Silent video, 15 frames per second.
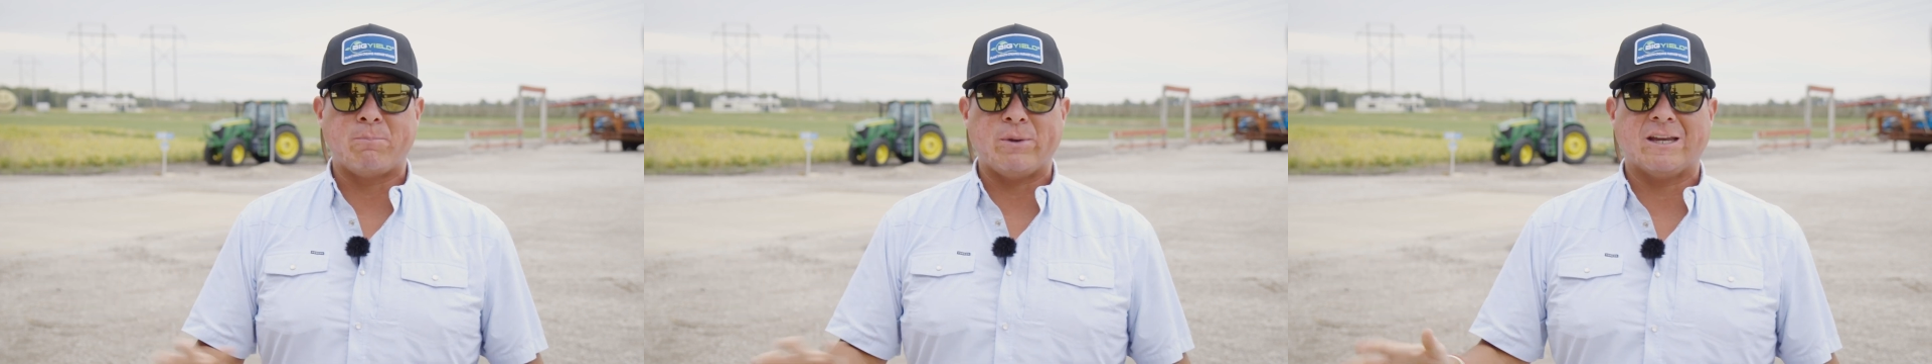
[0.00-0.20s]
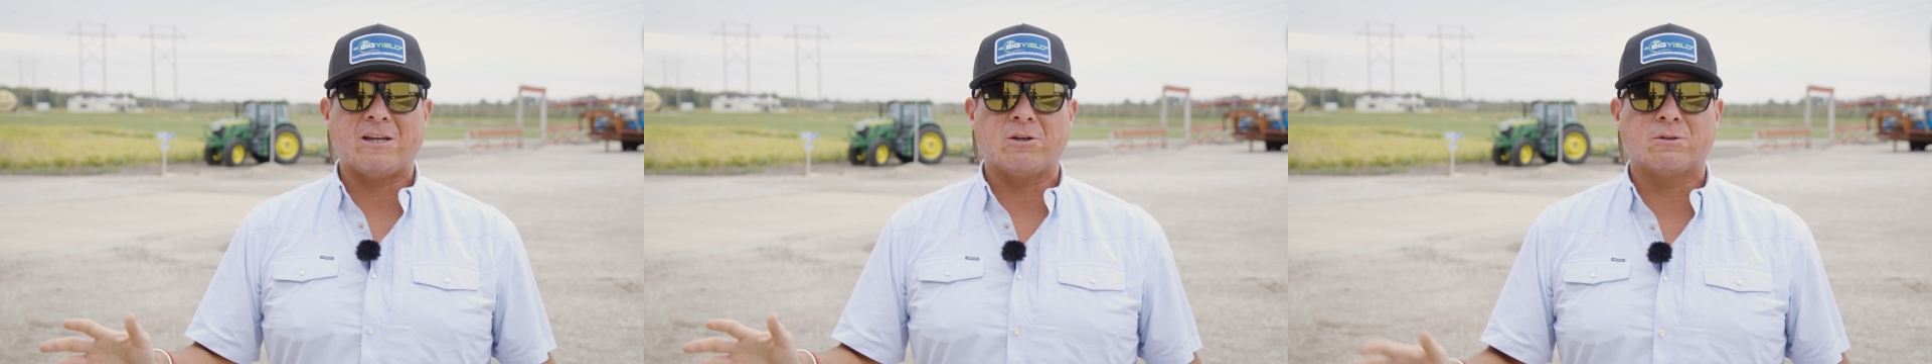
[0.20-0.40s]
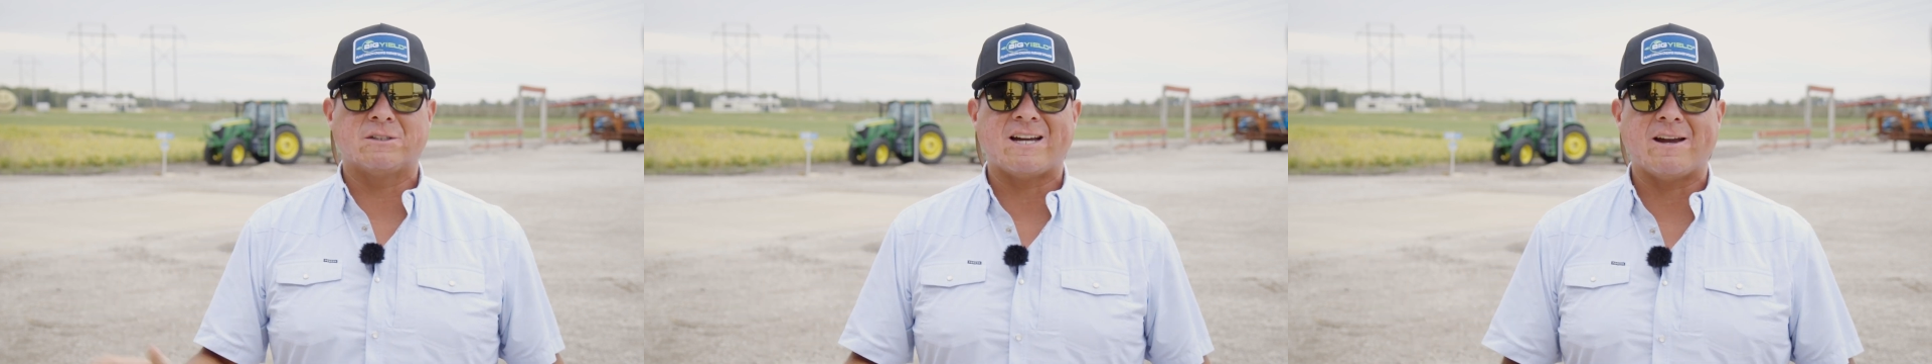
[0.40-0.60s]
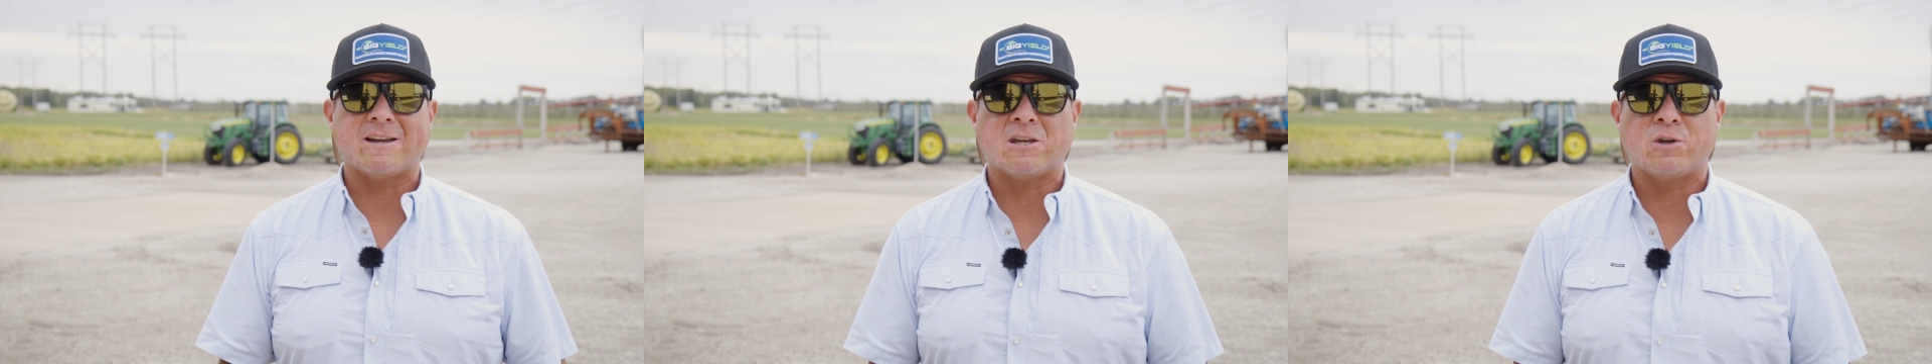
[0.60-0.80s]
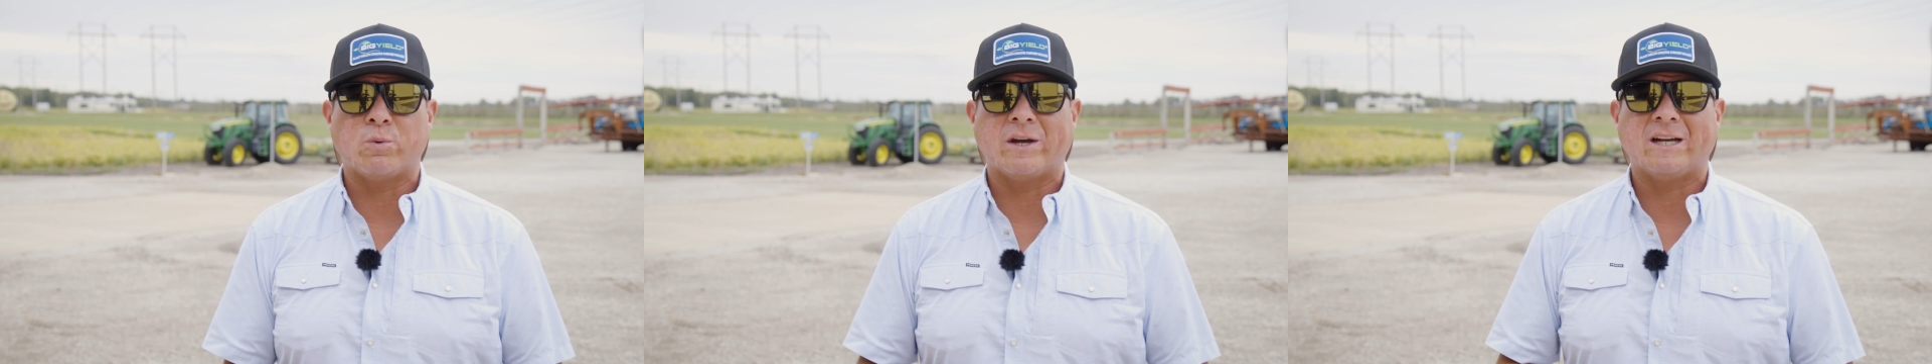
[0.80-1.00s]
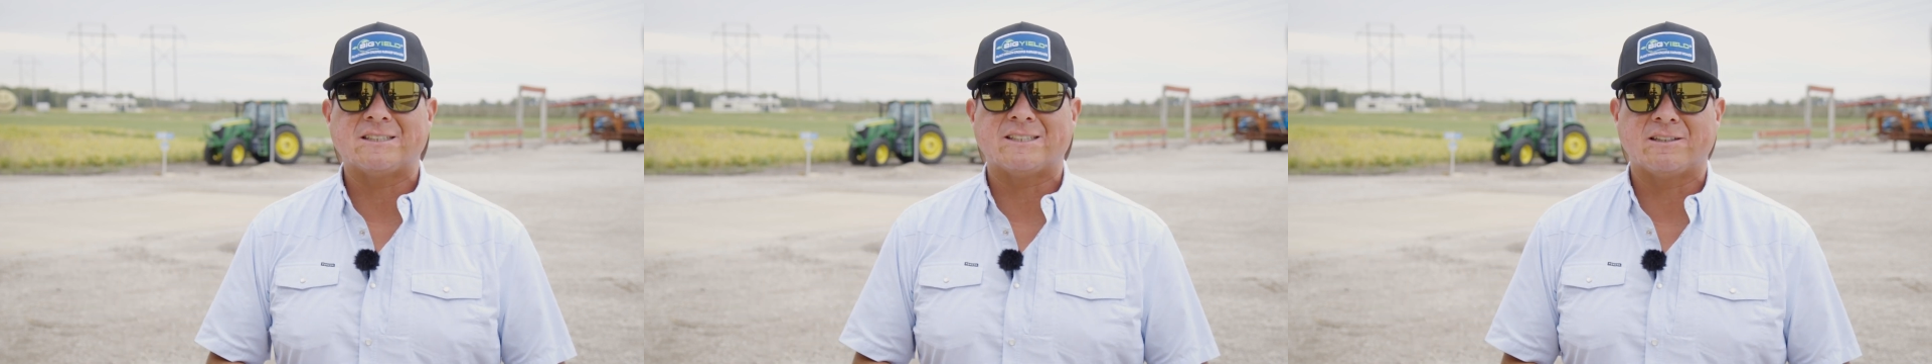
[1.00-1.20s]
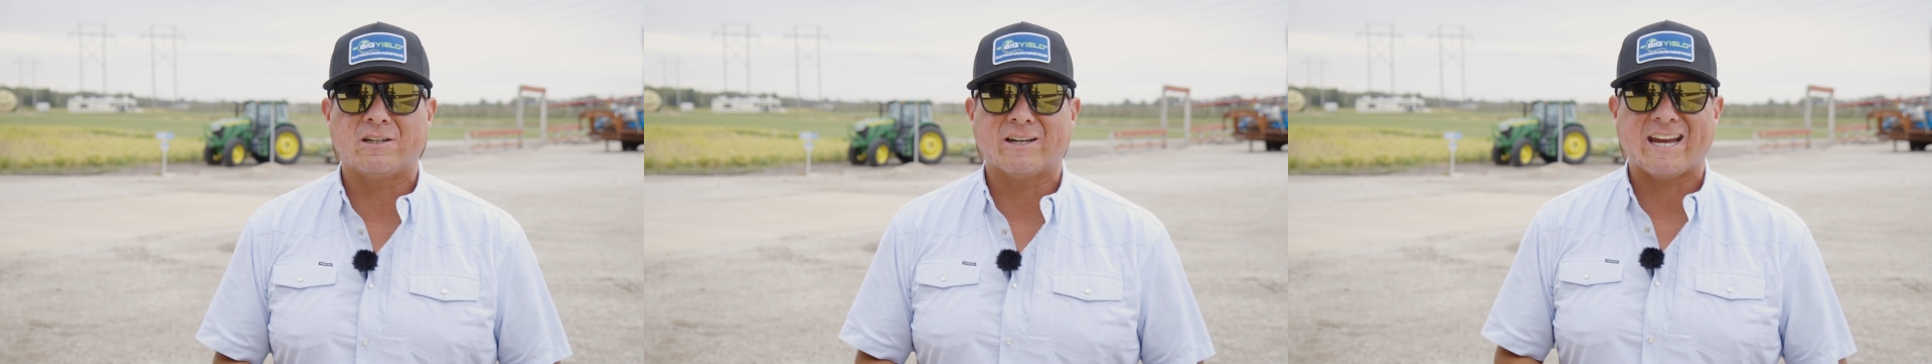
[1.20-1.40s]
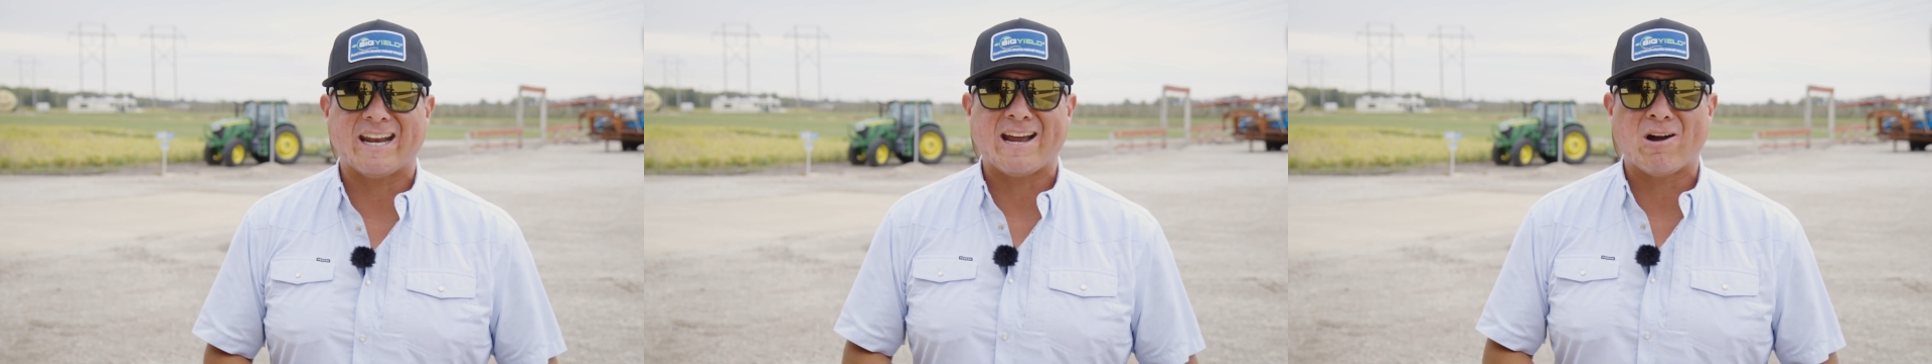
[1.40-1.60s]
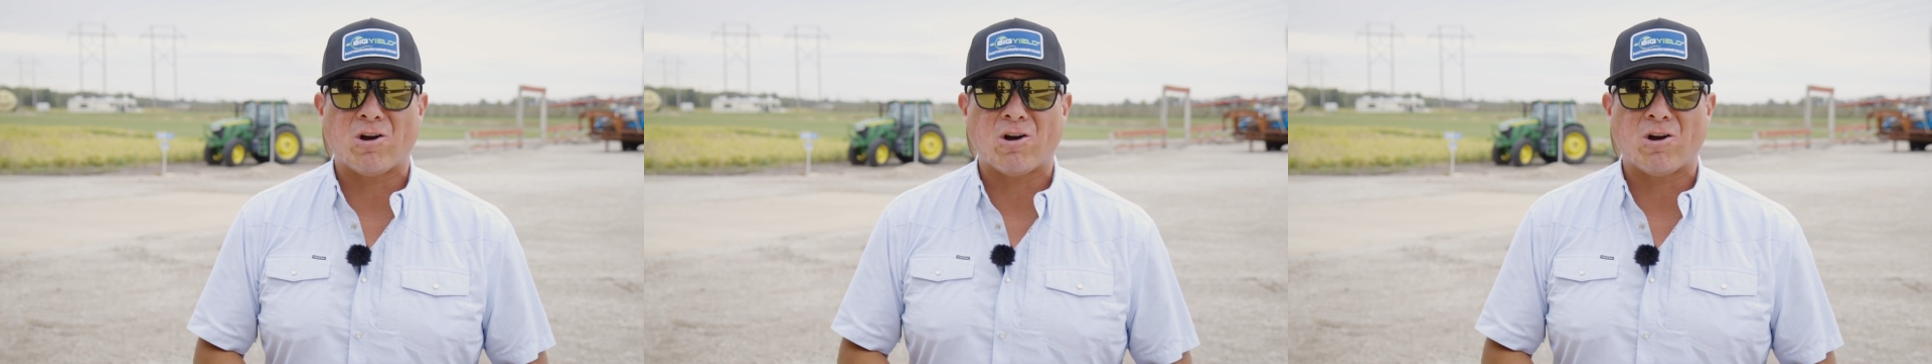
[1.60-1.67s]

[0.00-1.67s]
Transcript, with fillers: bigyield.us and look at